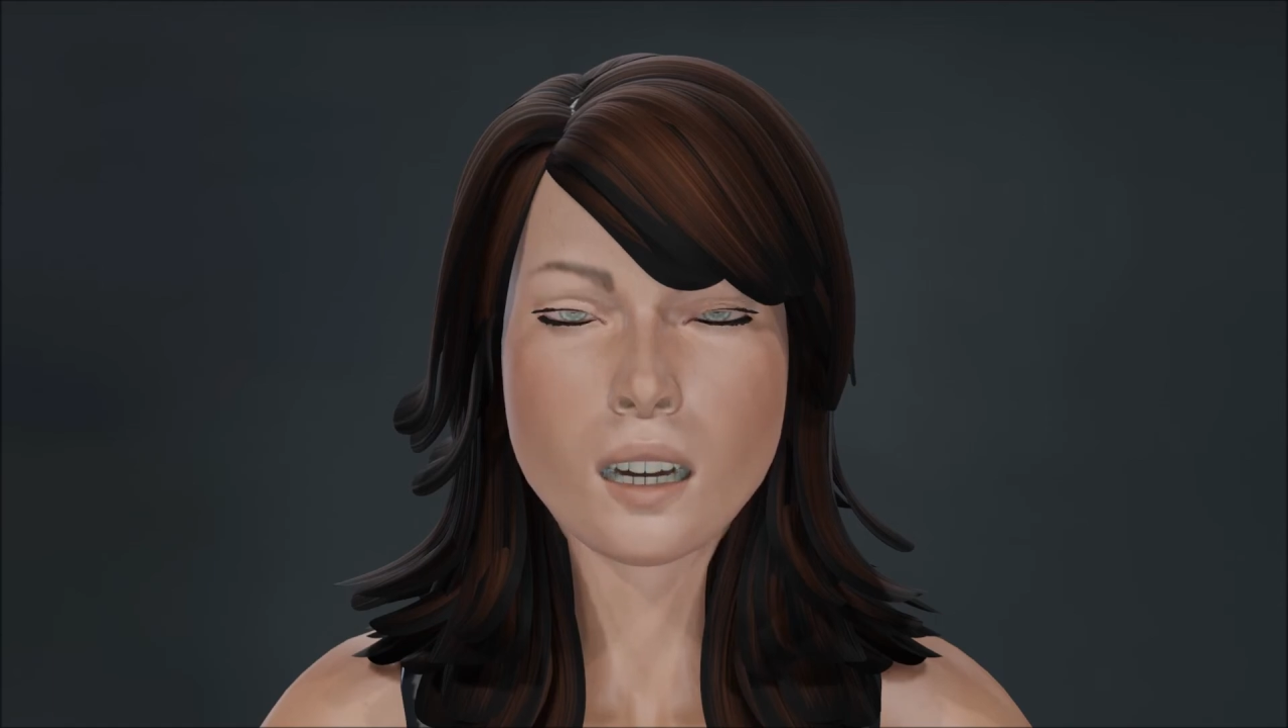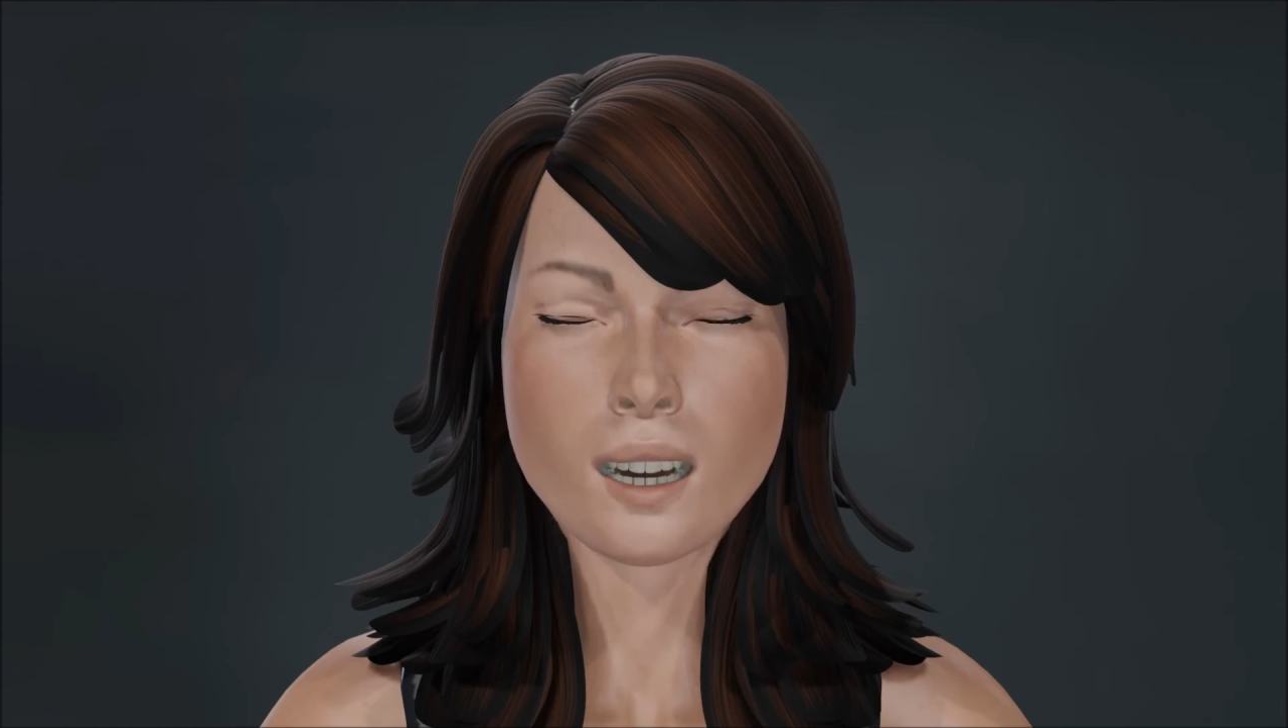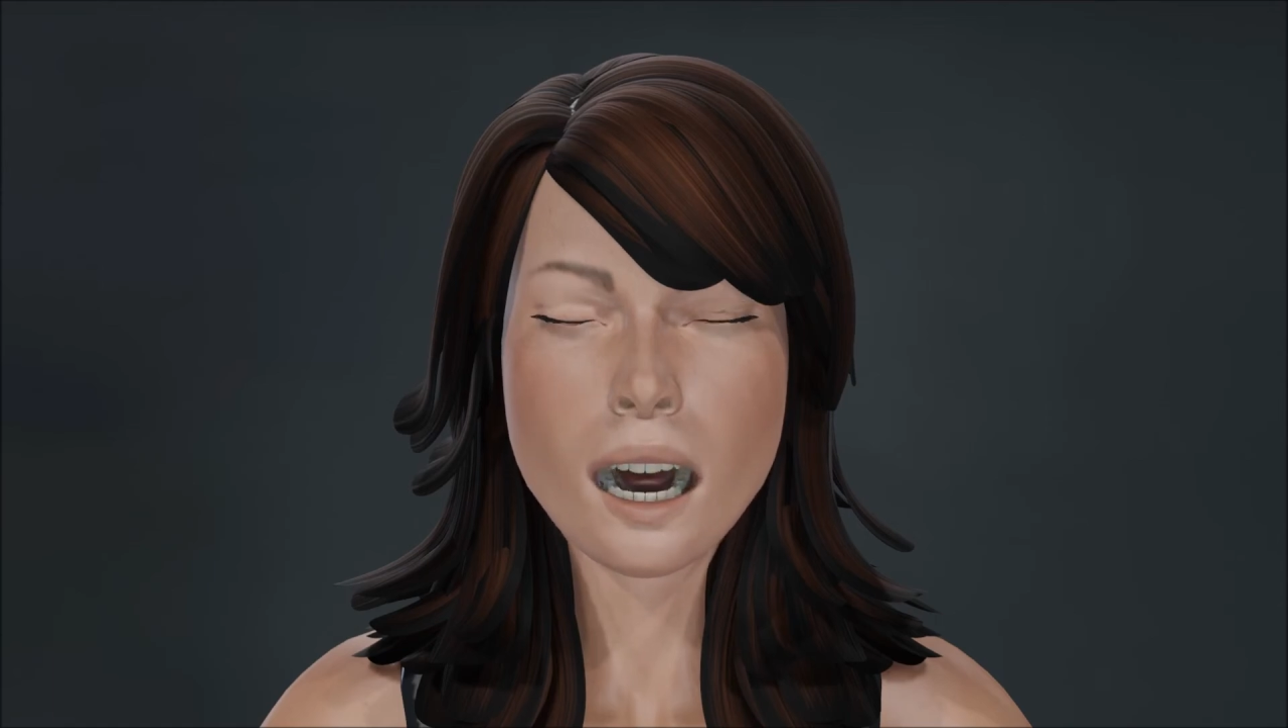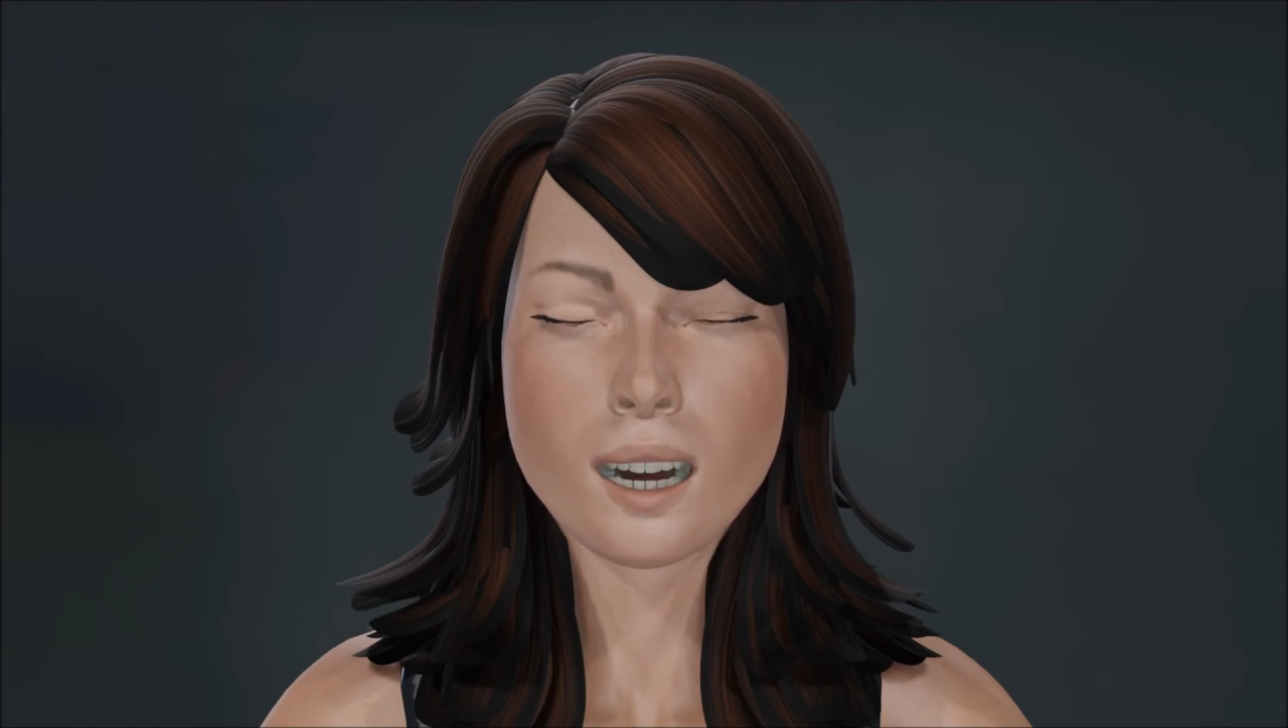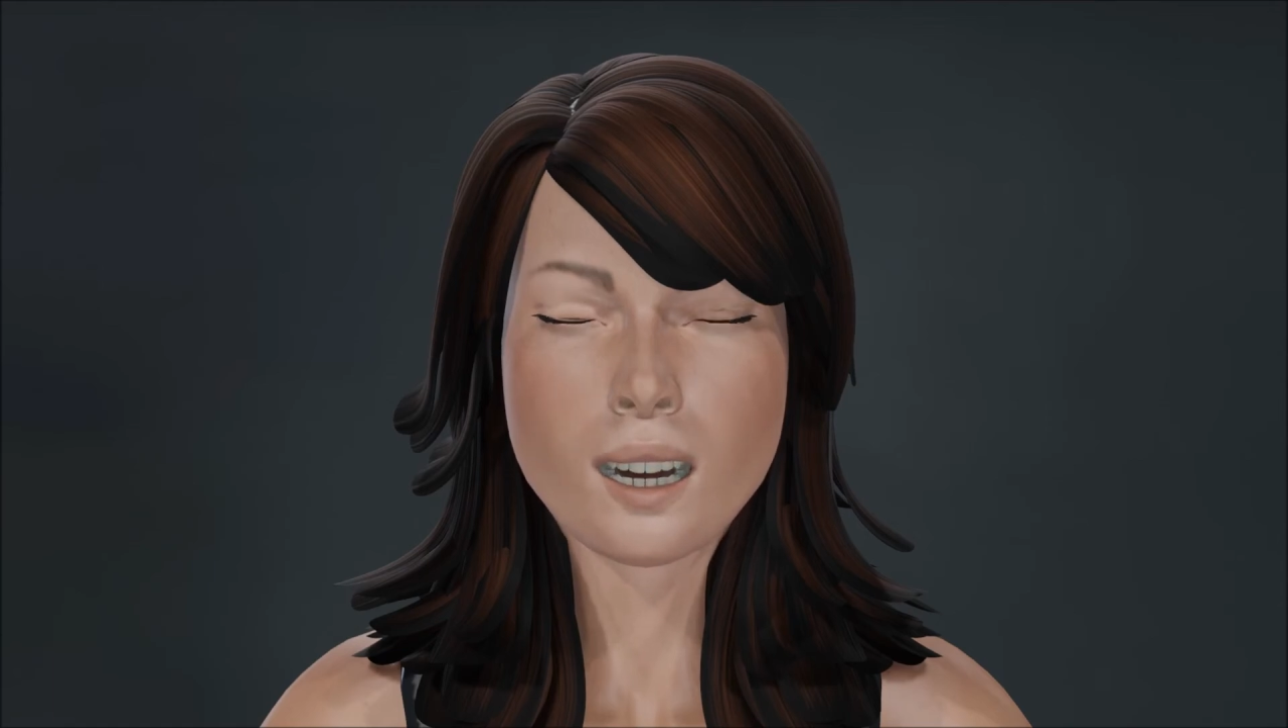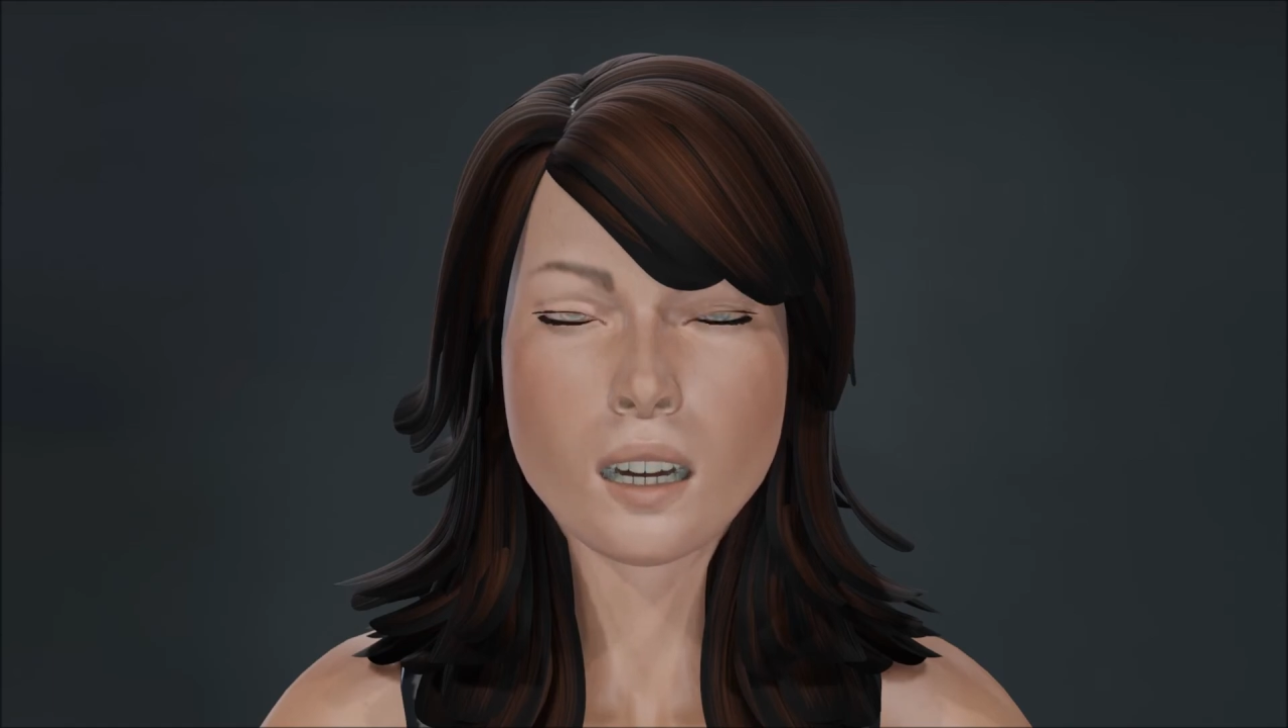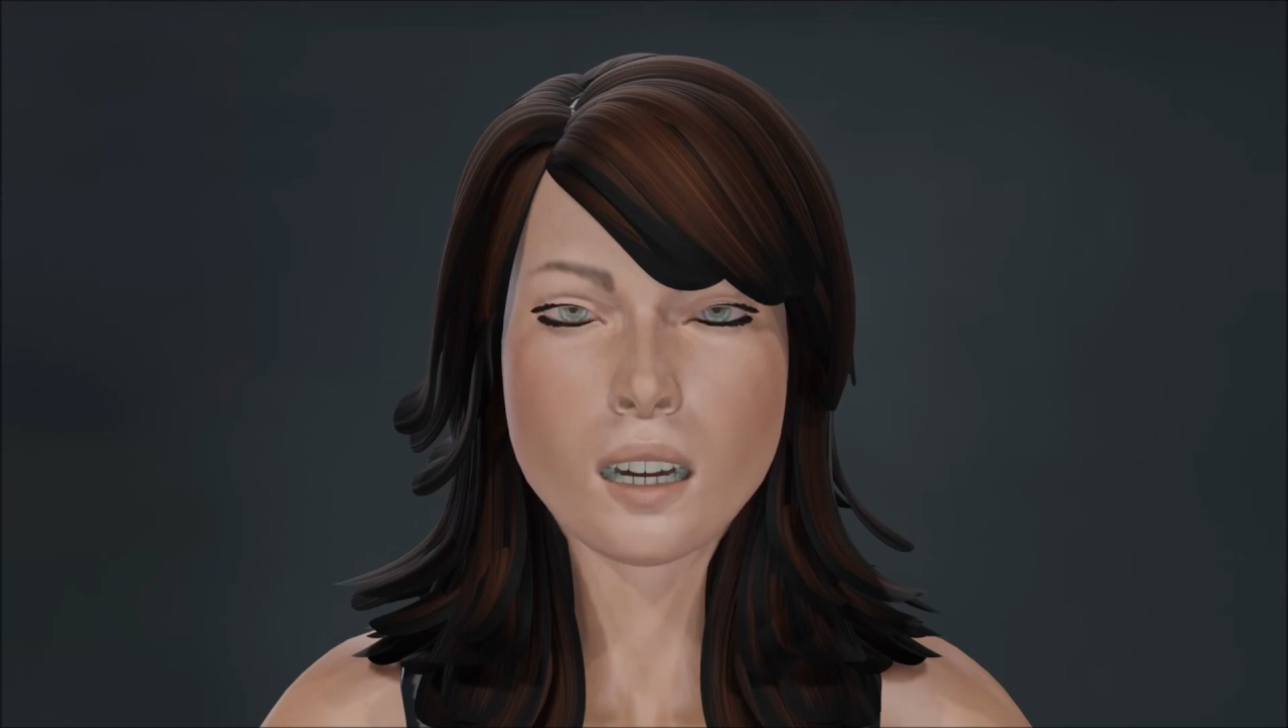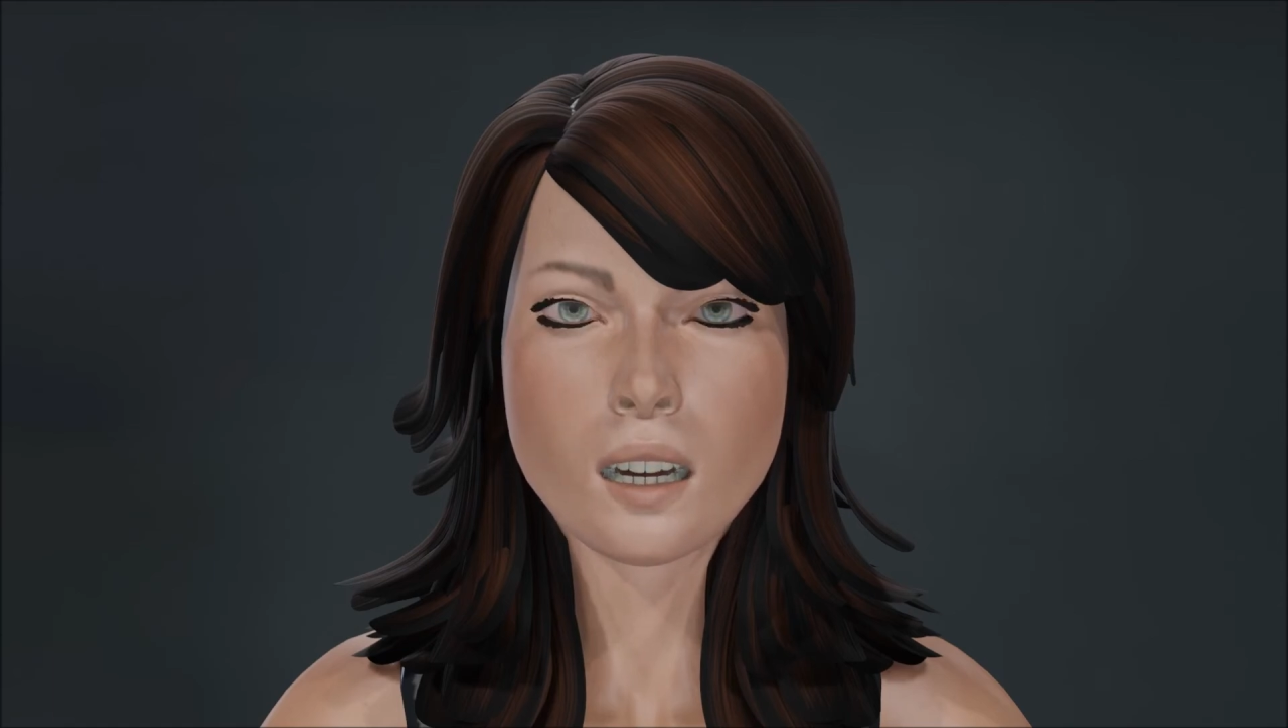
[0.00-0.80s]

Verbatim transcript: in the last